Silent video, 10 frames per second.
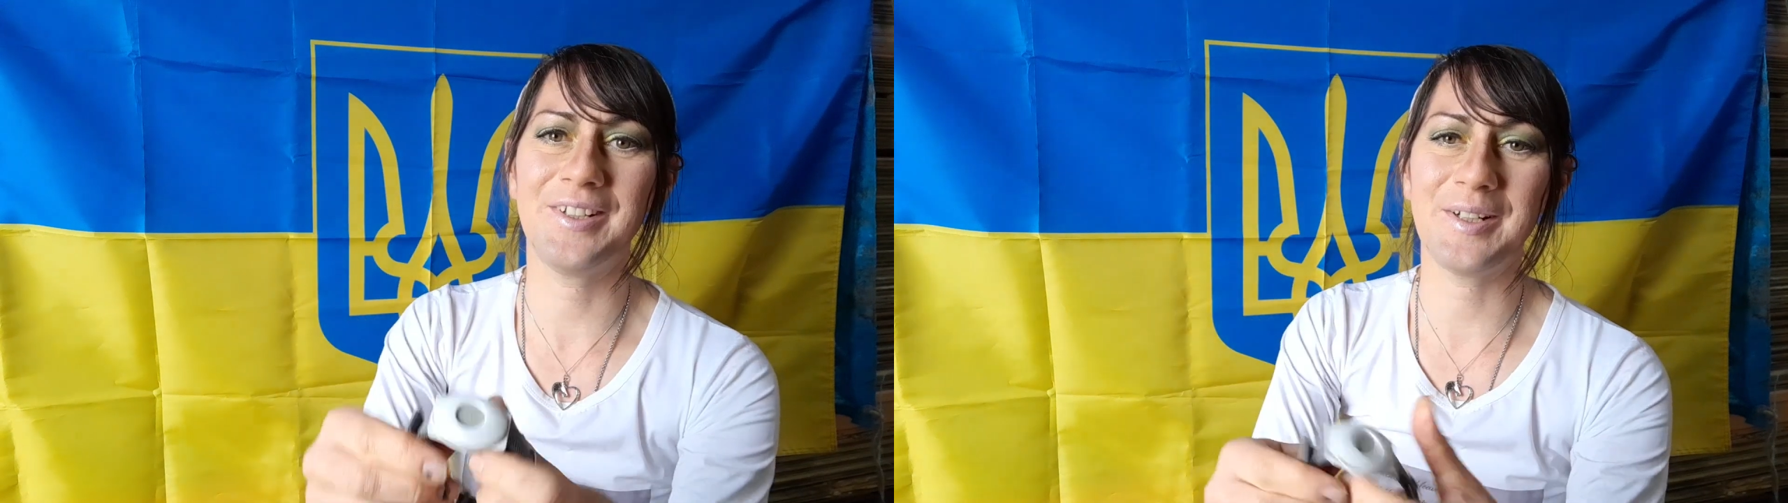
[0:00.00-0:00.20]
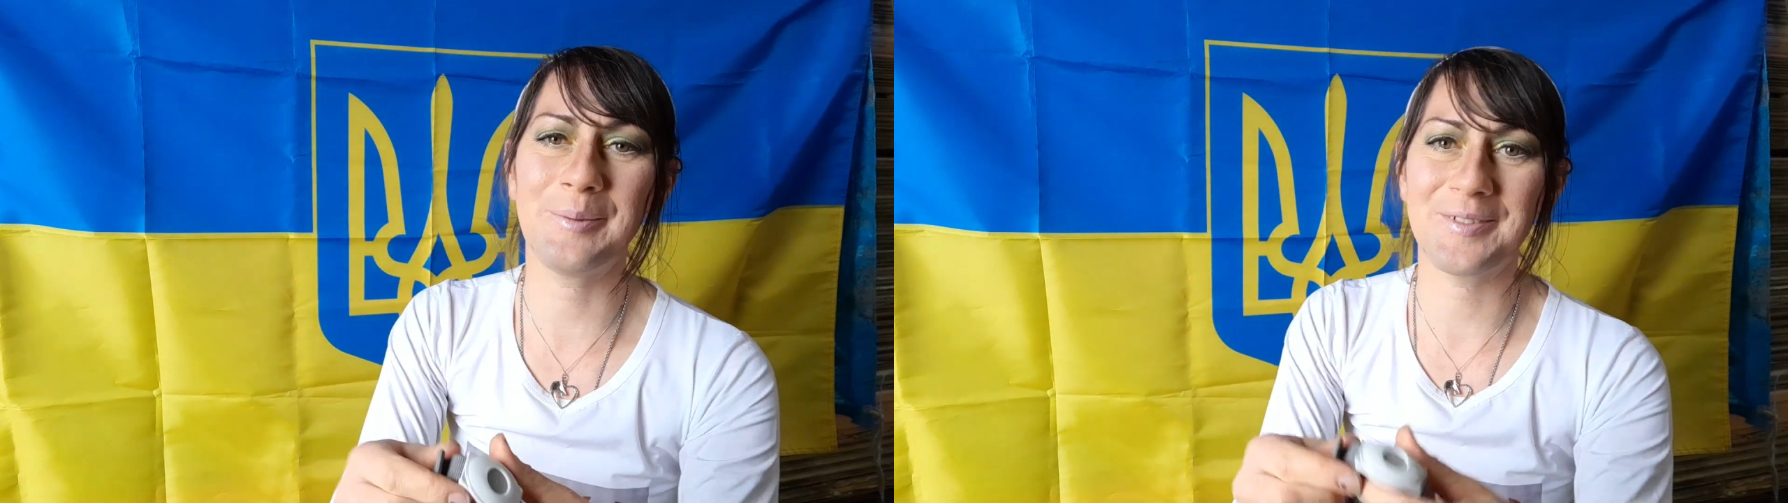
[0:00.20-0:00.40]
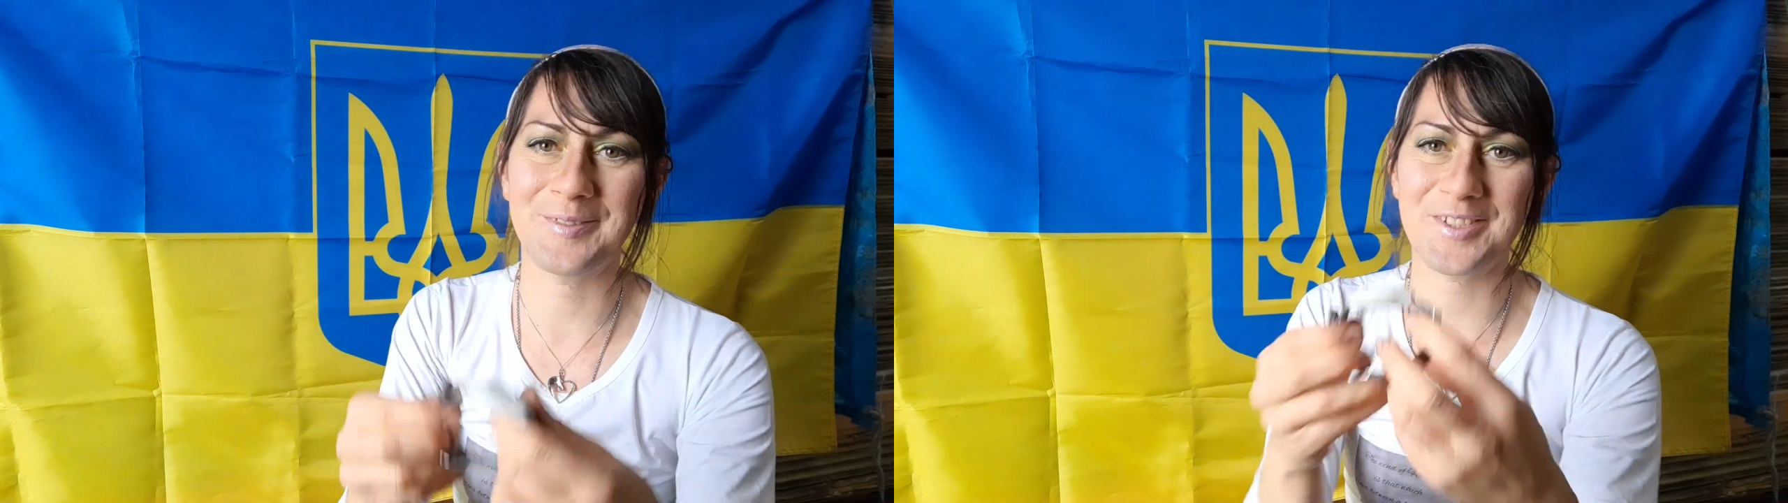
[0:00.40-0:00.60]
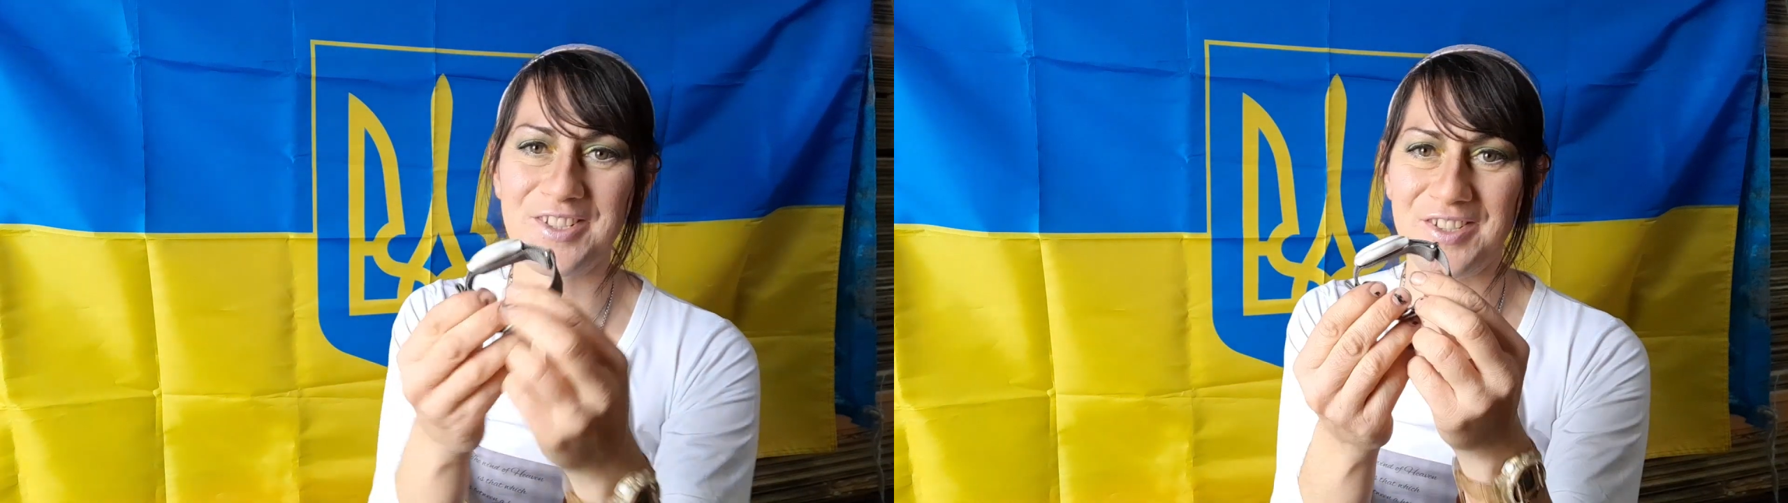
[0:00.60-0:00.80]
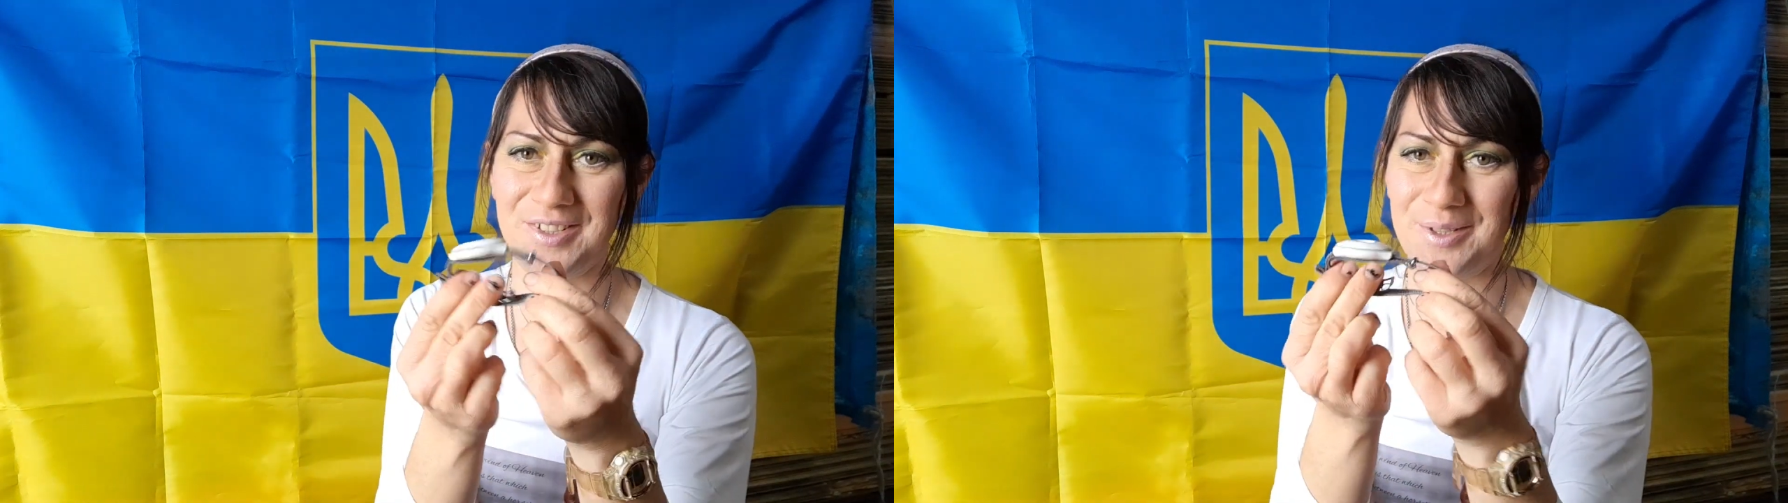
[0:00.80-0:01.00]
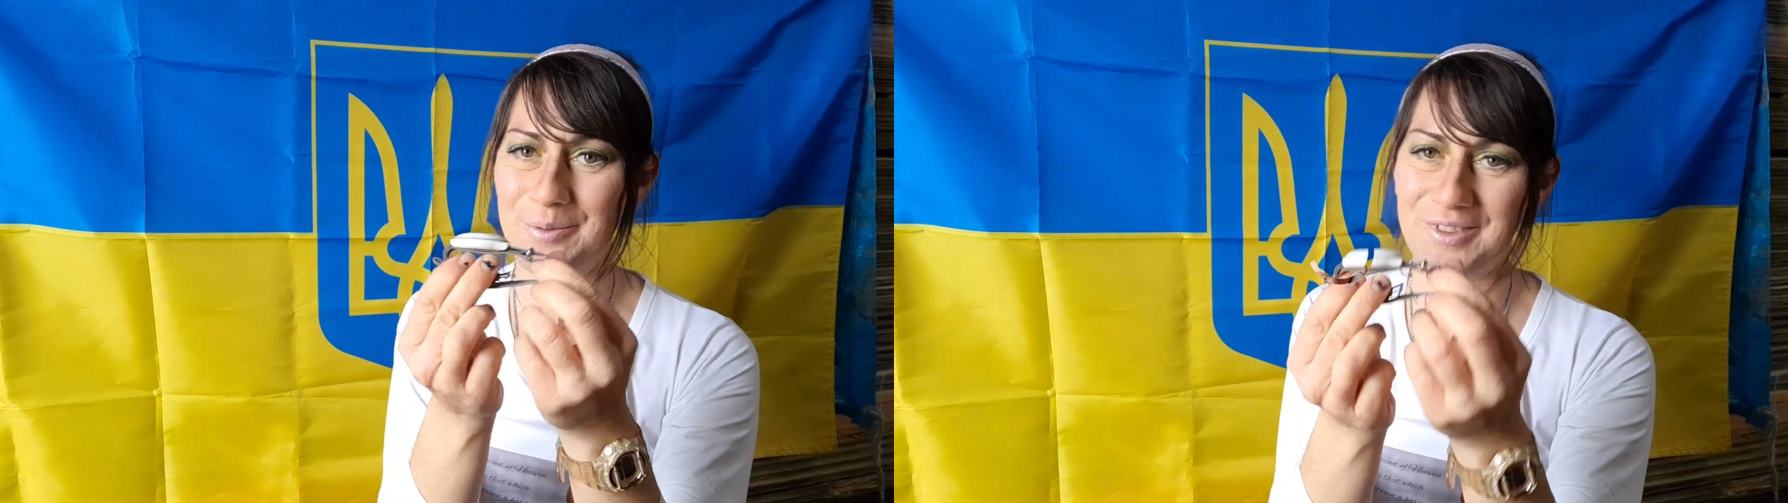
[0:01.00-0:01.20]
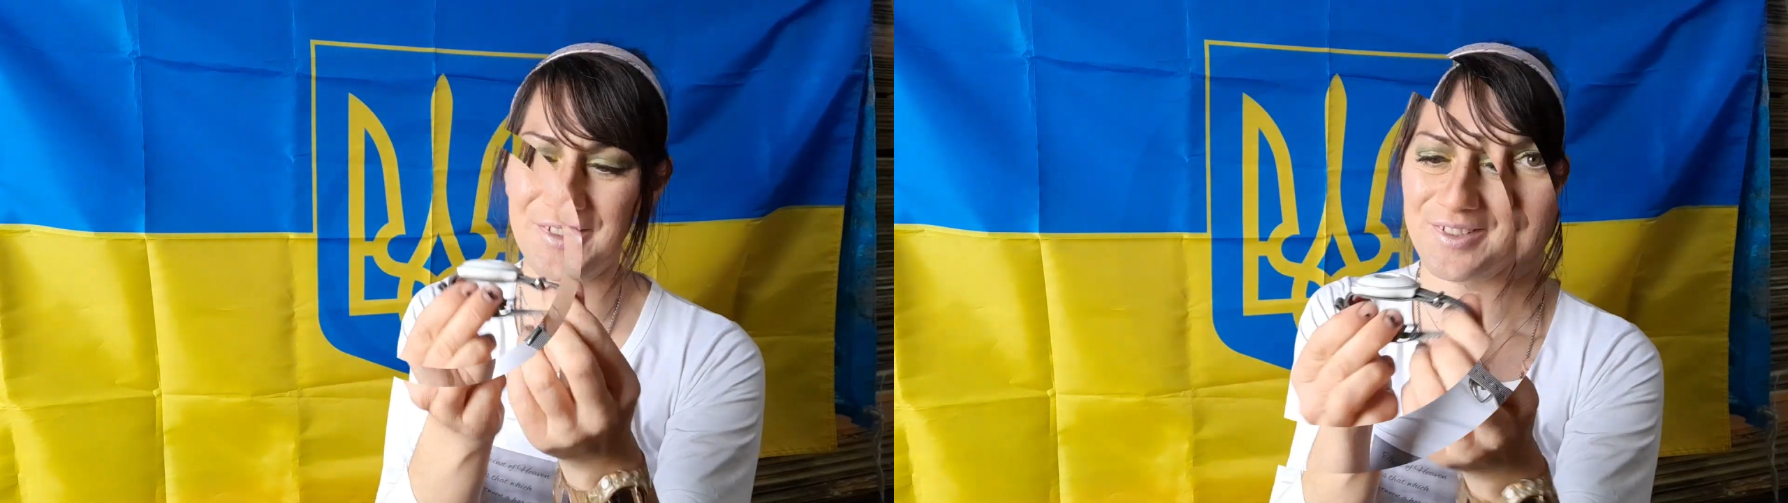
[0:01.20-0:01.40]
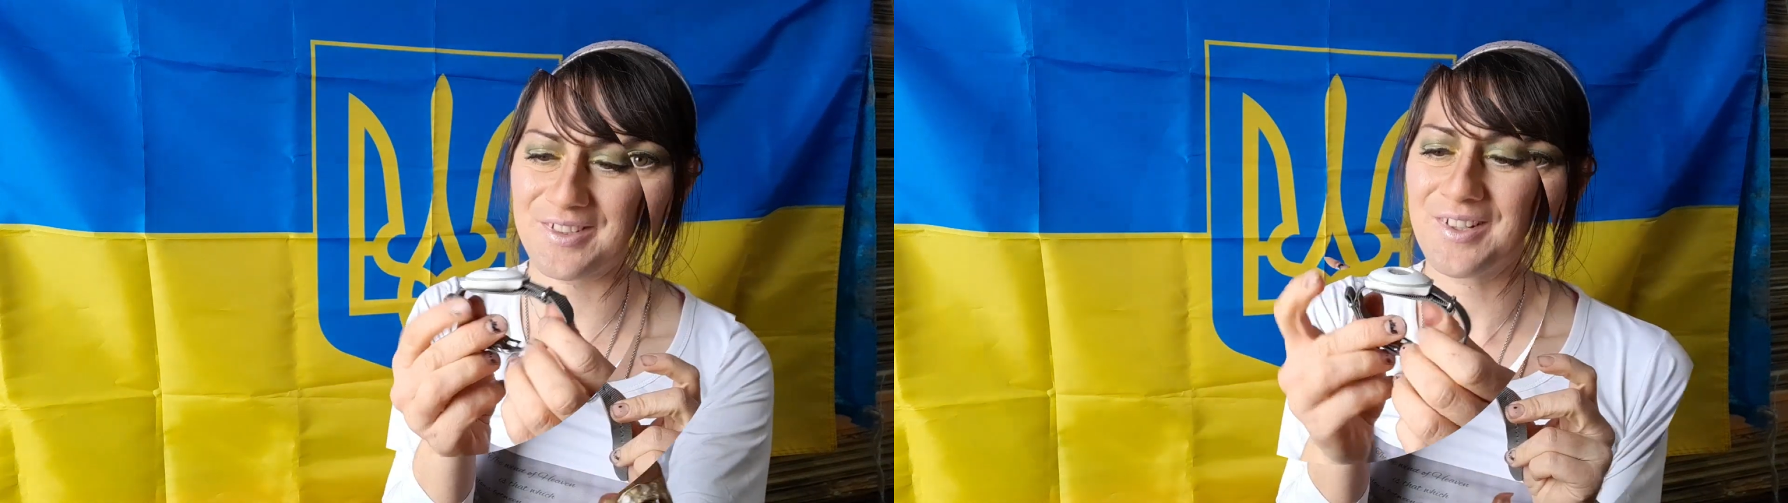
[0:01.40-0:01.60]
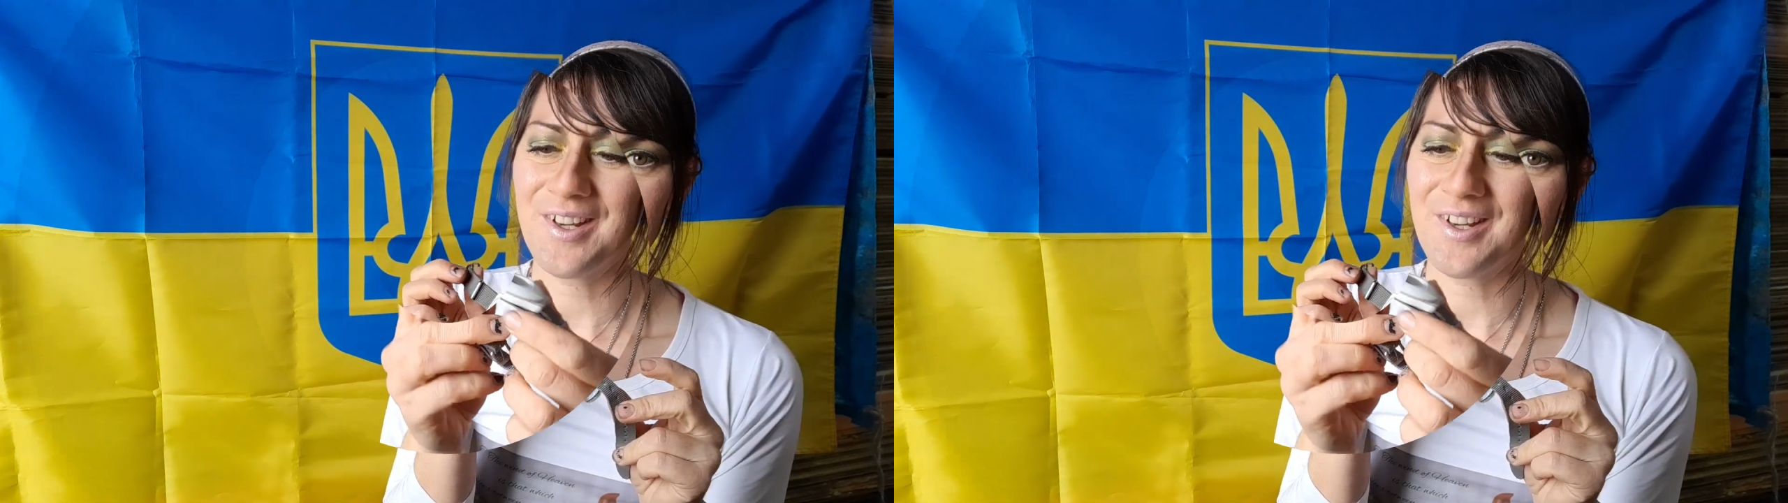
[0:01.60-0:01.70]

I'm just showing what I do.